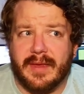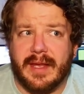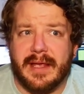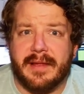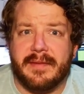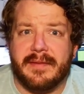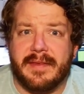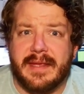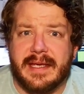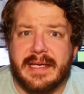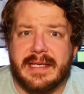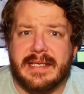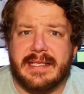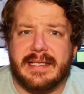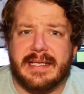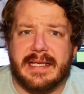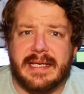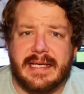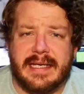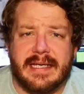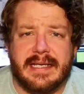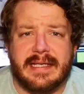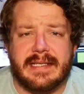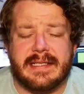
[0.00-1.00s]
this
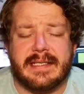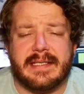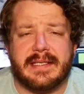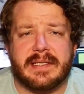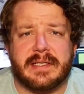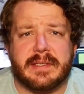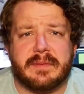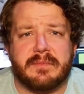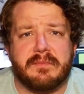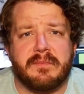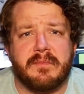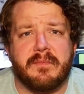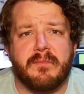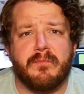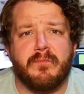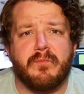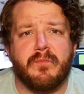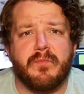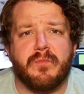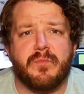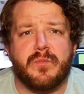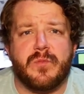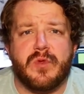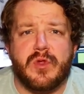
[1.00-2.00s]
is
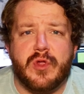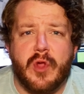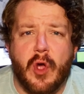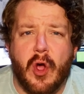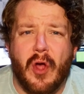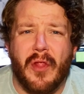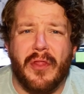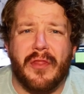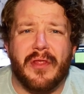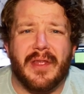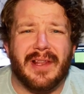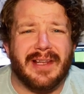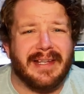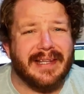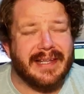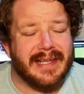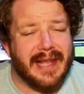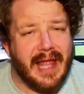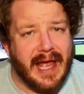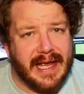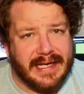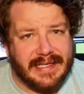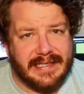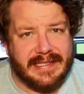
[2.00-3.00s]
not the
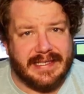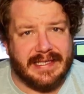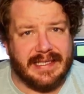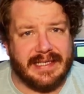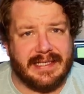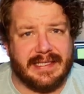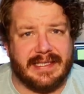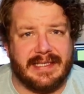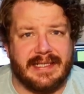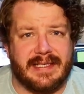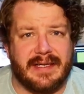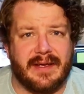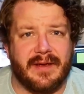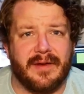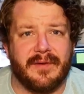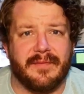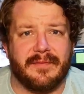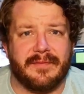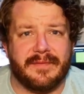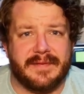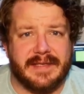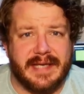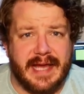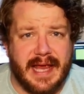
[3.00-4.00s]
lightest
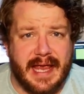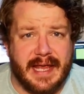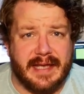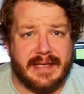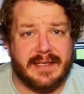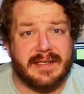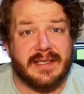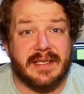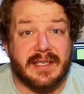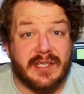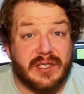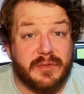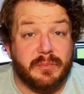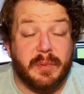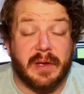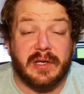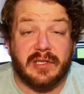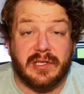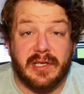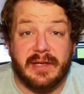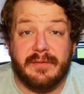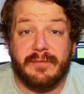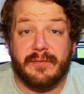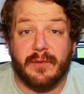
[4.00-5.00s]
of tents,
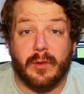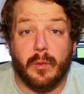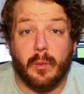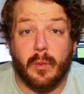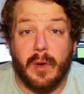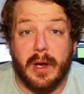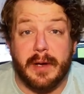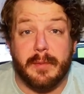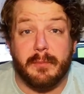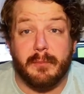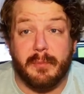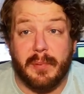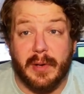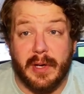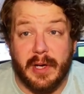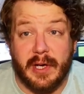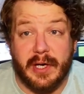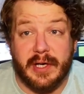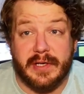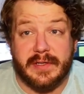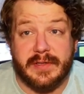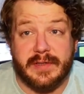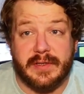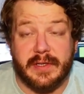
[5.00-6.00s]
especially for a one
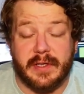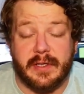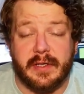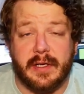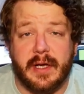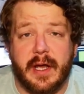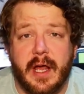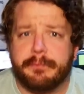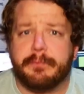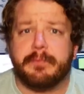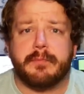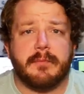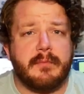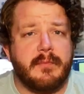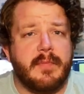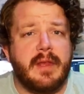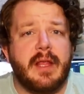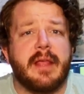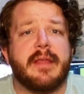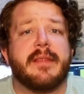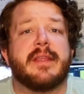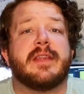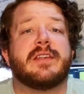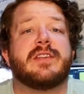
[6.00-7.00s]
person.
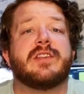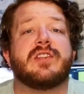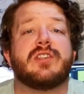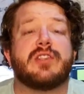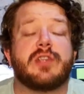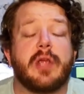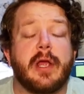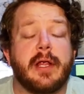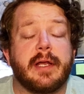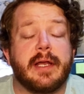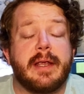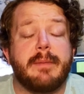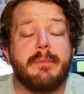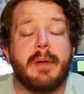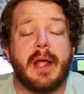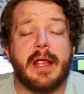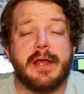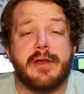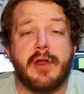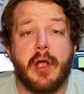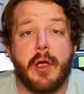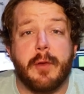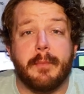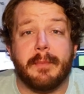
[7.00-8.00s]
This is certainly by
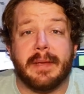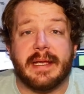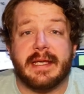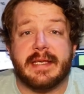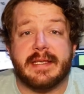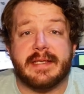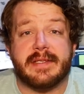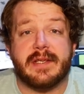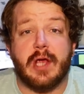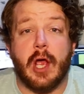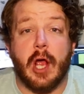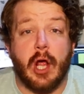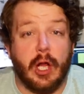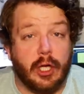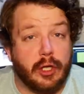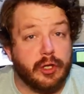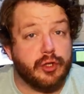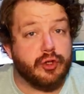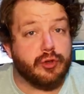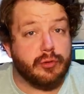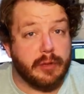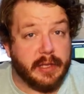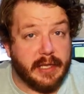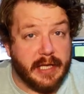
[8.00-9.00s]
no means
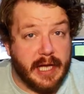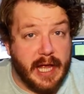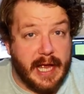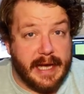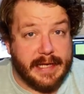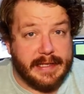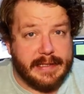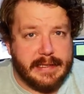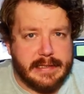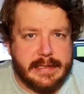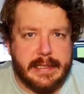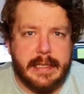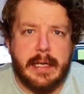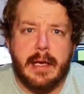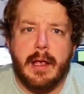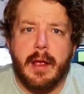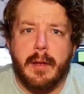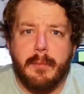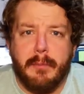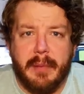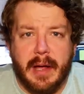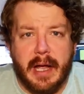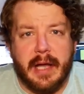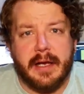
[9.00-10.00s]
ultra light,
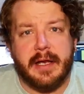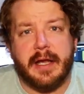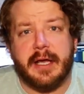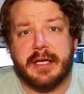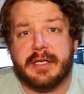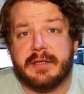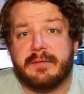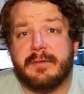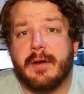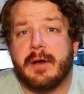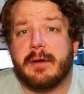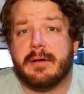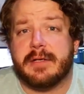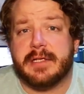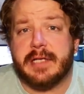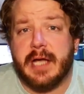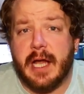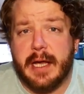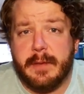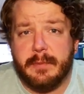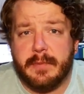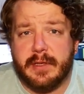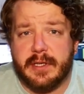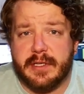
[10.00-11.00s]
but as far as
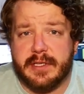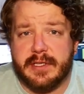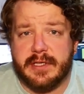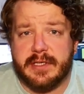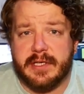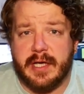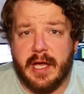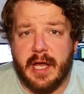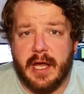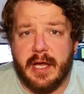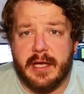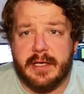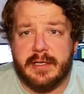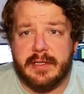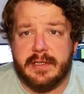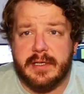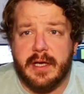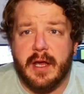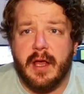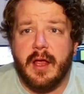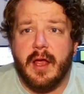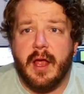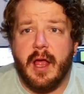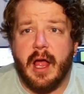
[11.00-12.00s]
I'm concerned,
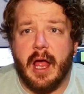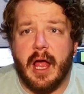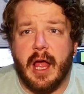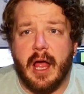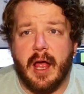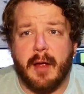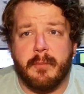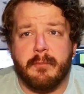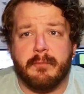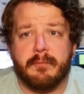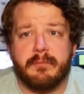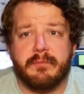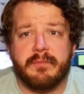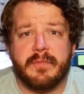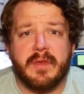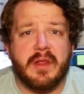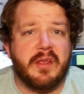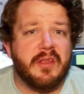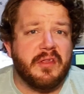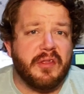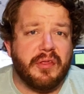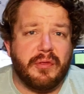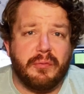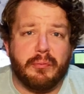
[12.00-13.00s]

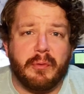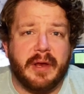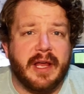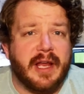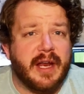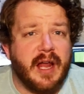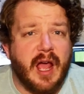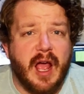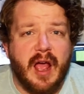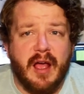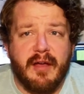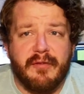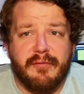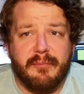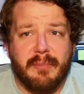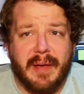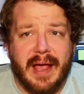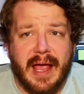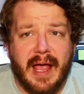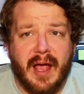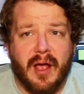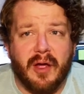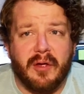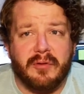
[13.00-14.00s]
3.5
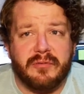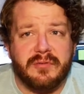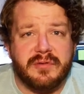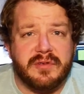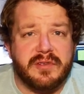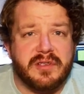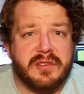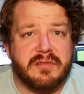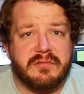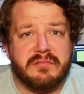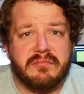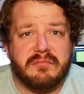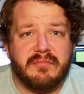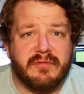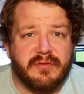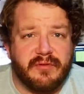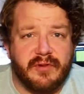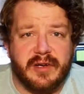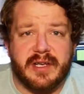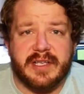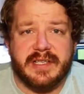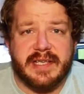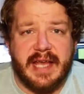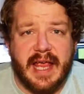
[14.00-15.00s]
pounds
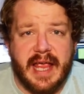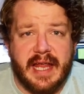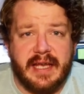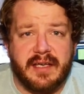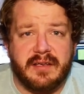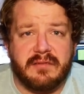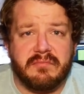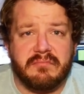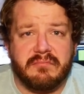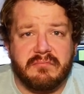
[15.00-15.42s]
for a tent